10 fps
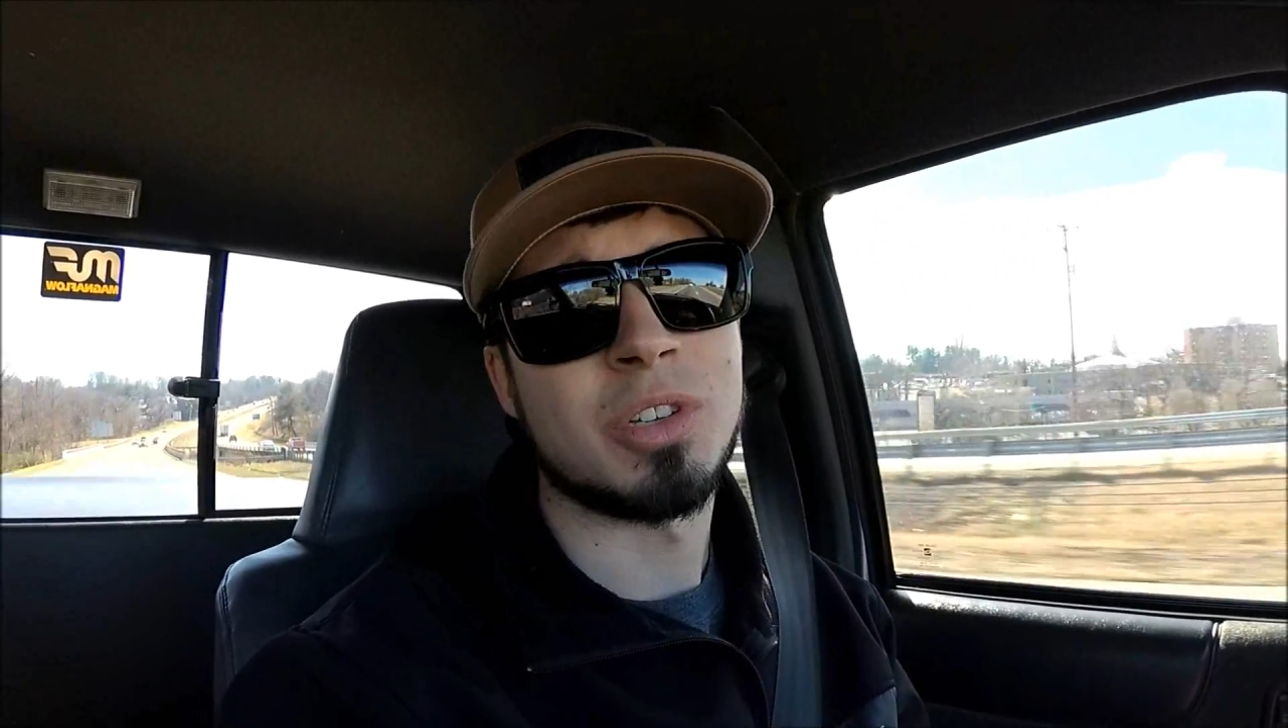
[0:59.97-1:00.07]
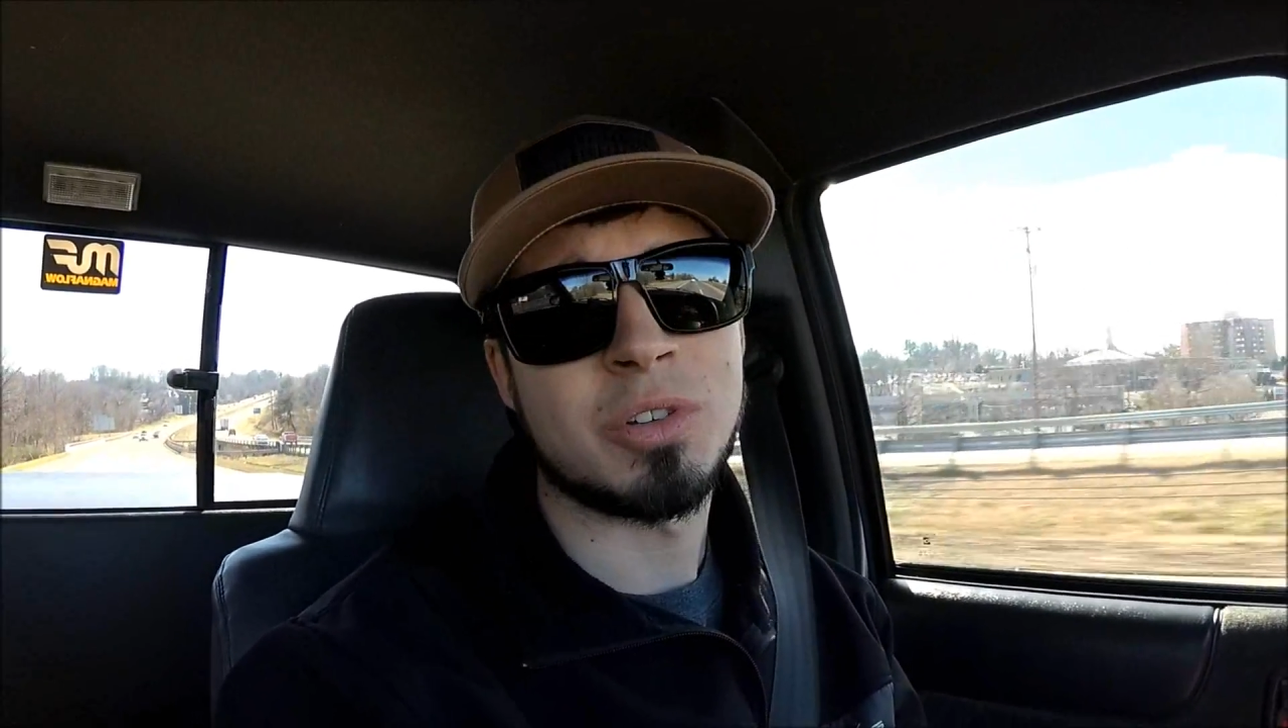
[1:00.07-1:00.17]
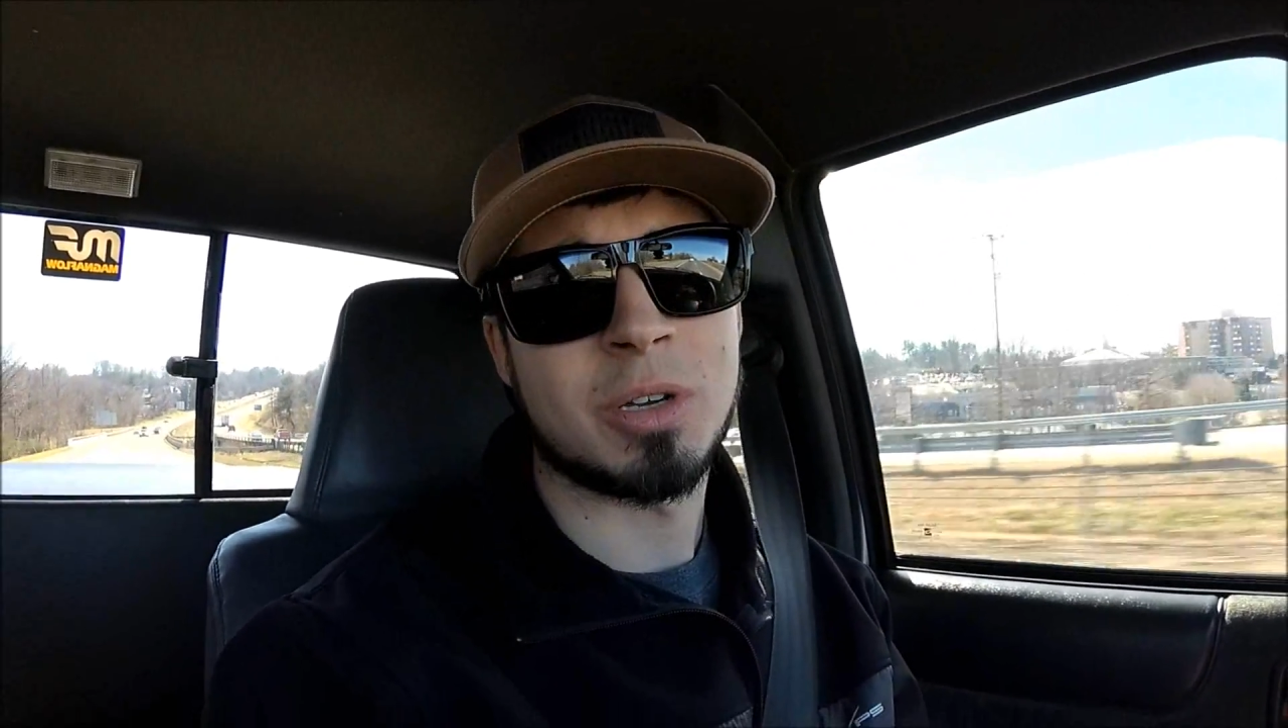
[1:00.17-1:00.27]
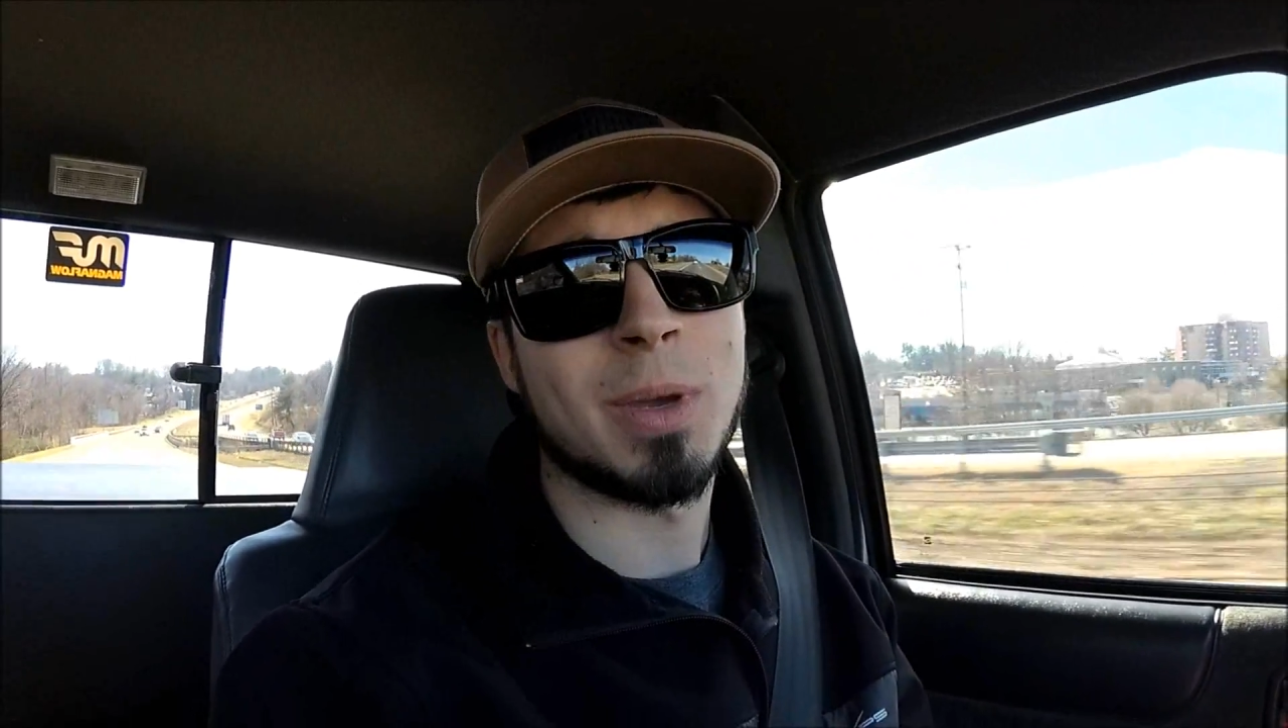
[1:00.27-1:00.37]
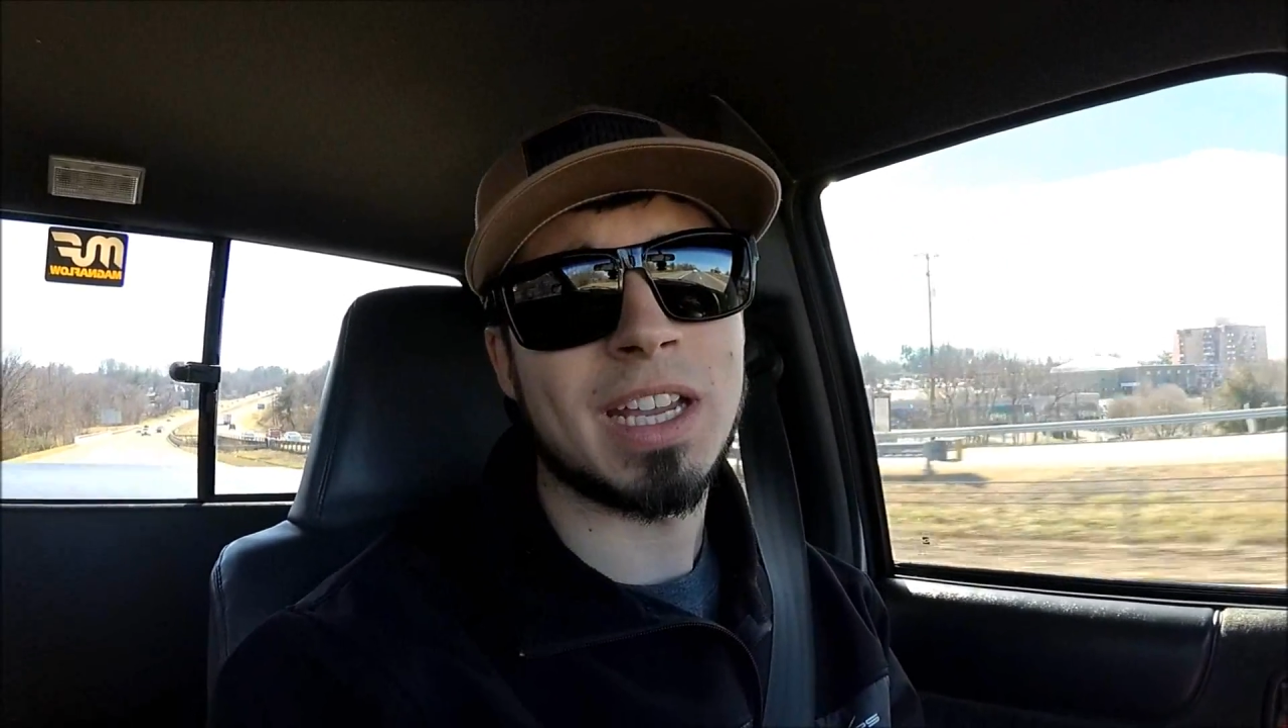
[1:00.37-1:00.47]

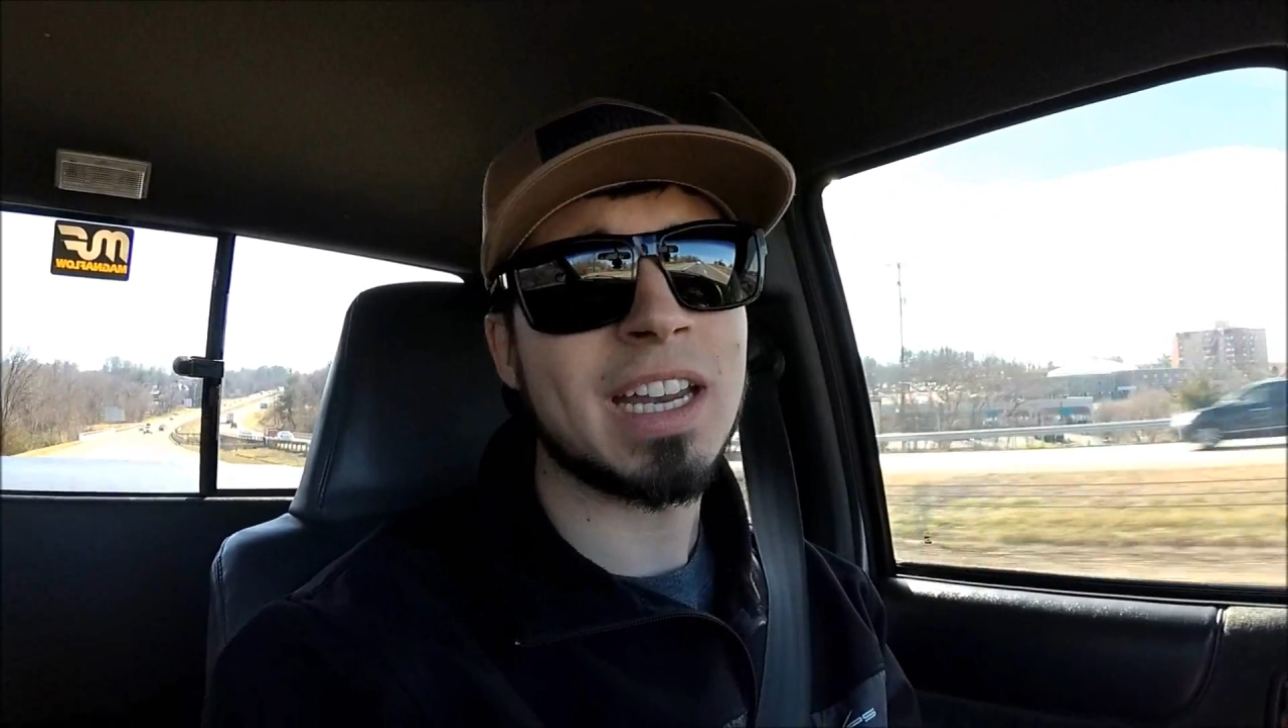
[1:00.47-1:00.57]
you can make